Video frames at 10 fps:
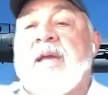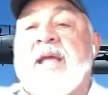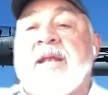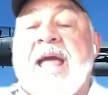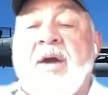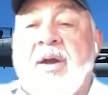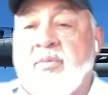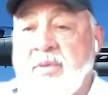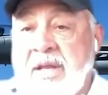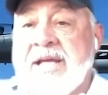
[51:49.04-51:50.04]
and now I
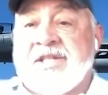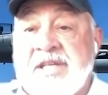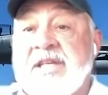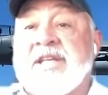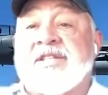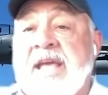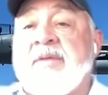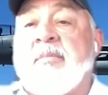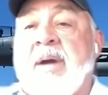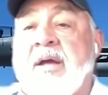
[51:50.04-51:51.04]
realize he is
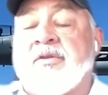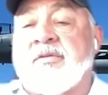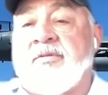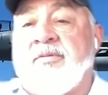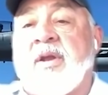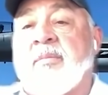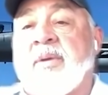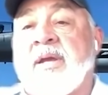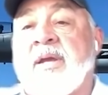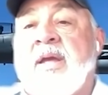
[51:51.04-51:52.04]
eight miles in front of
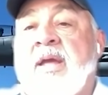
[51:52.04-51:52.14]
me.